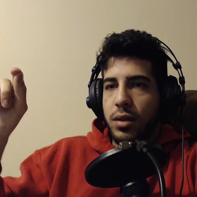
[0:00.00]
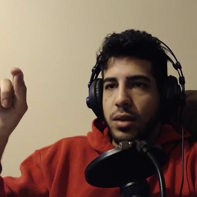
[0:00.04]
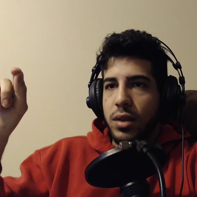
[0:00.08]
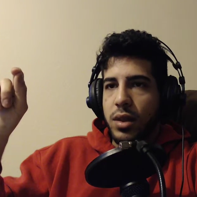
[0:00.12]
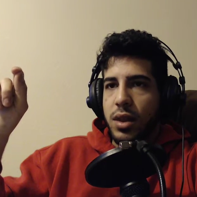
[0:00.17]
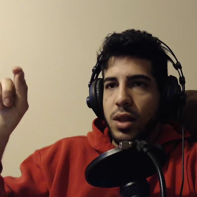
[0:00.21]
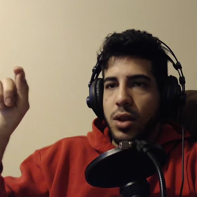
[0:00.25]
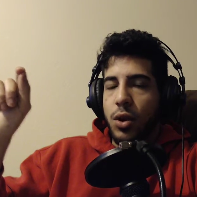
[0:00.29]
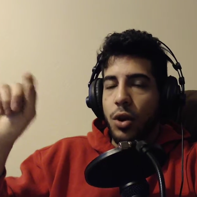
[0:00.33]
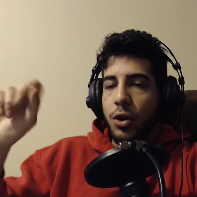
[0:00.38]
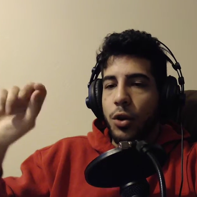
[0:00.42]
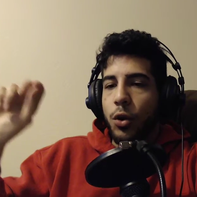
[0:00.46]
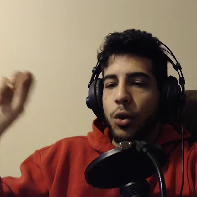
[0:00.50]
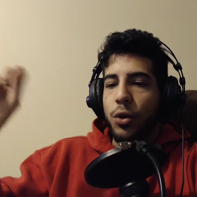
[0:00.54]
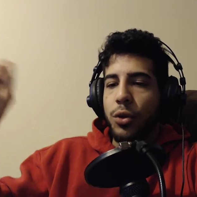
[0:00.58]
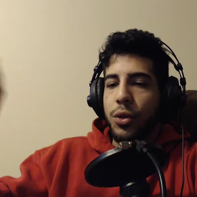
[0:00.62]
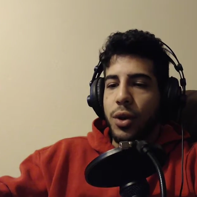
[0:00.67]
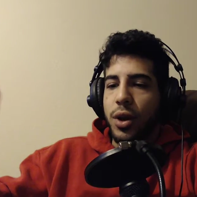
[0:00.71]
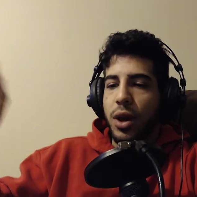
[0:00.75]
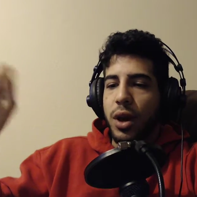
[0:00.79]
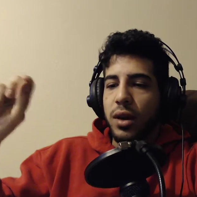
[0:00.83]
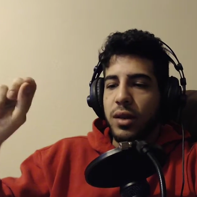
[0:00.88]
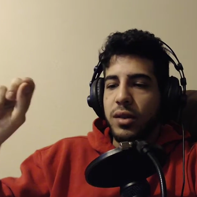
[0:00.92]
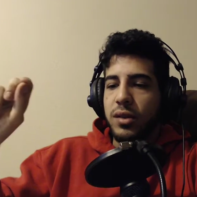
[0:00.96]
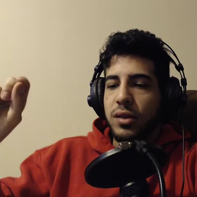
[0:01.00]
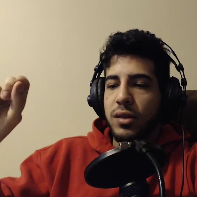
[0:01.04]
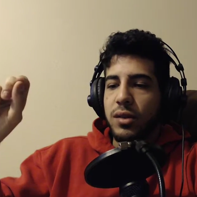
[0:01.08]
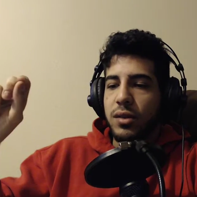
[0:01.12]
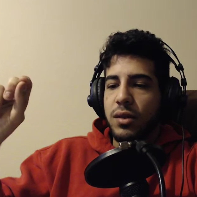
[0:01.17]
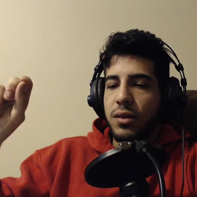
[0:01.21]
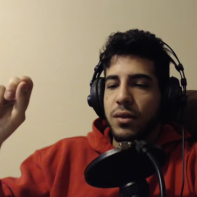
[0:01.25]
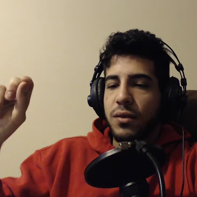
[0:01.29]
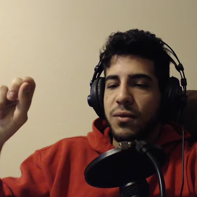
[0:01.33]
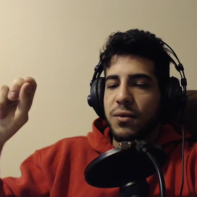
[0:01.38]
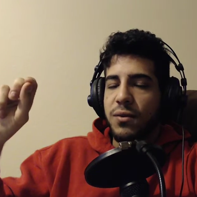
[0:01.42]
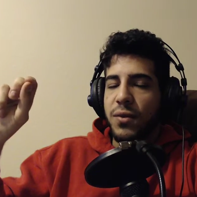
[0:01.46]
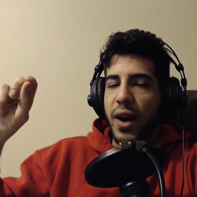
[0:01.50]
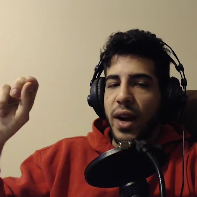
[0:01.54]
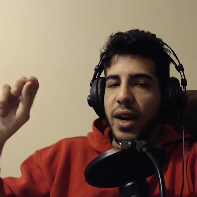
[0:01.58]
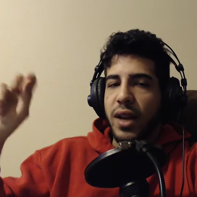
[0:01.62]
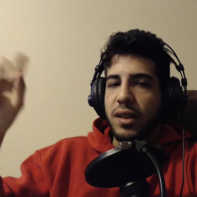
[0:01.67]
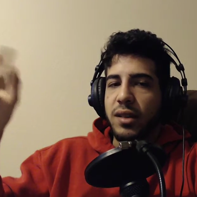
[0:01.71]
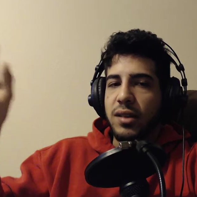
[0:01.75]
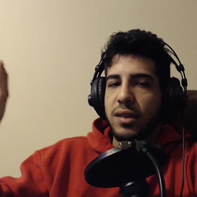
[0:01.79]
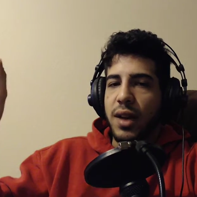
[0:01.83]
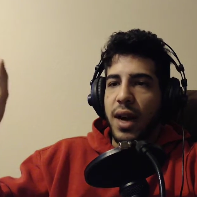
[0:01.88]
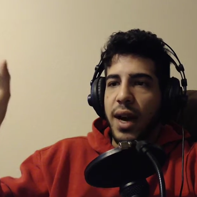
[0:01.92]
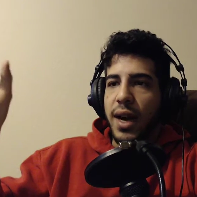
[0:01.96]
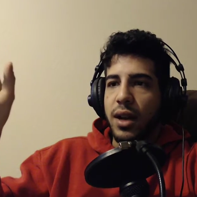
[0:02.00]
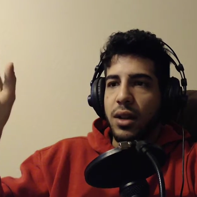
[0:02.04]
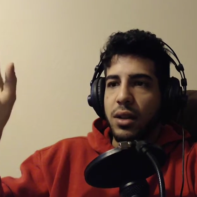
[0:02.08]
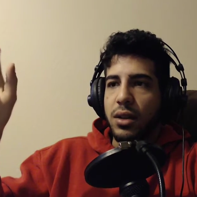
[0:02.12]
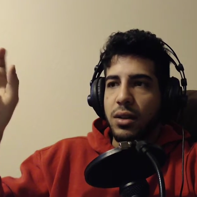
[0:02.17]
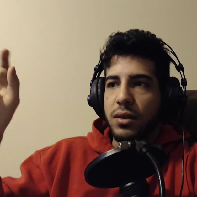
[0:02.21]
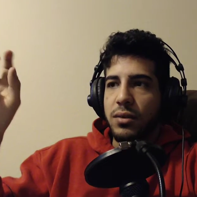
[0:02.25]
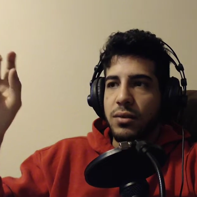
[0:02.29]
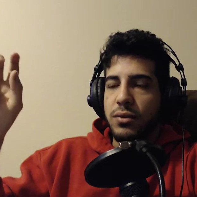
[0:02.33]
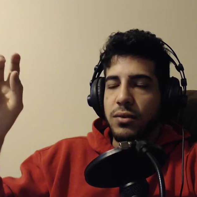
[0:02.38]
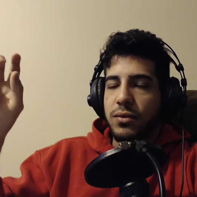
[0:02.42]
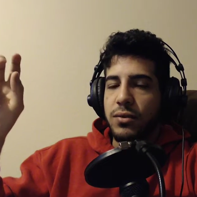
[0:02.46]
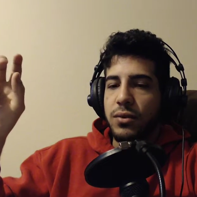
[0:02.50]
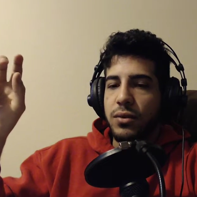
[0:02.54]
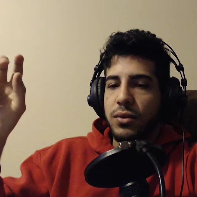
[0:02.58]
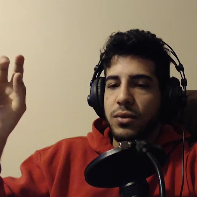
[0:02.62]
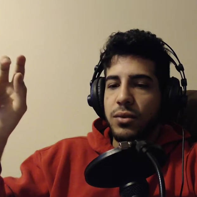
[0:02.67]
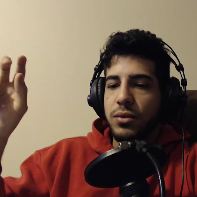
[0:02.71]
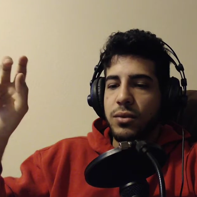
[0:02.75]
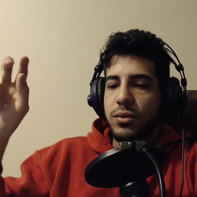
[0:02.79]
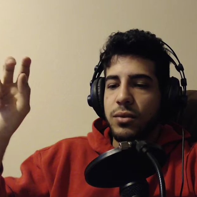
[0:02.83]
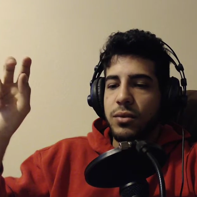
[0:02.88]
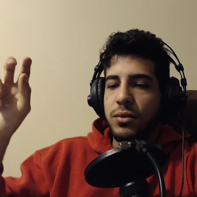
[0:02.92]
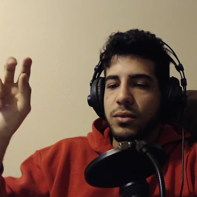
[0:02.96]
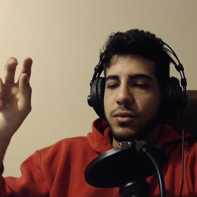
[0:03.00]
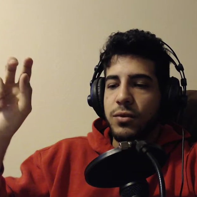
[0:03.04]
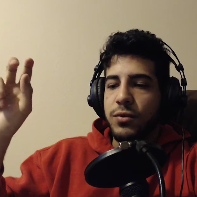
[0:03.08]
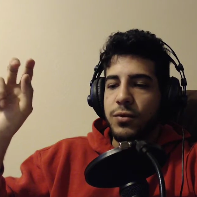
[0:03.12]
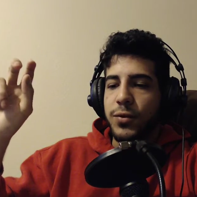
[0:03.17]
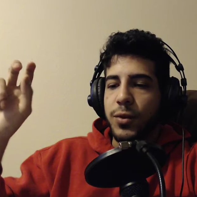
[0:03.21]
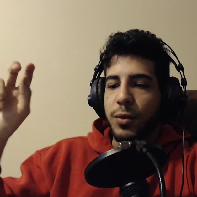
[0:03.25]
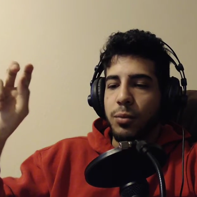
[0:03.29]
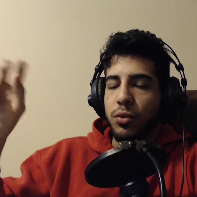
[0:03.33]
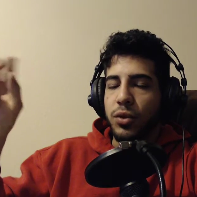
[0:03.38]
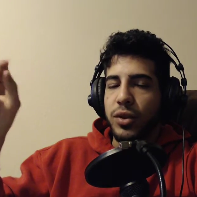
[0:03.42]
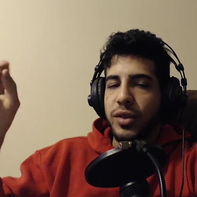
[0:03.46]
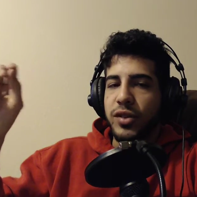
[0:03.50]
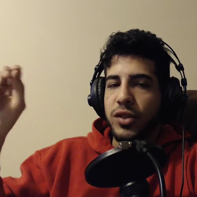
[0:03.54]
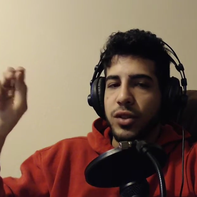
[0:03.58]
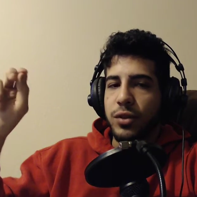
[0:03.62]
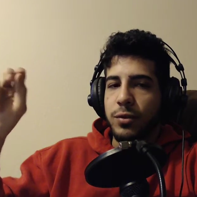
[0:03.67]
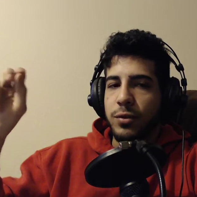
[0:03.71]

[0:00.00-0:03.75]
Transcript: the unorthodox fighting style of Fabricio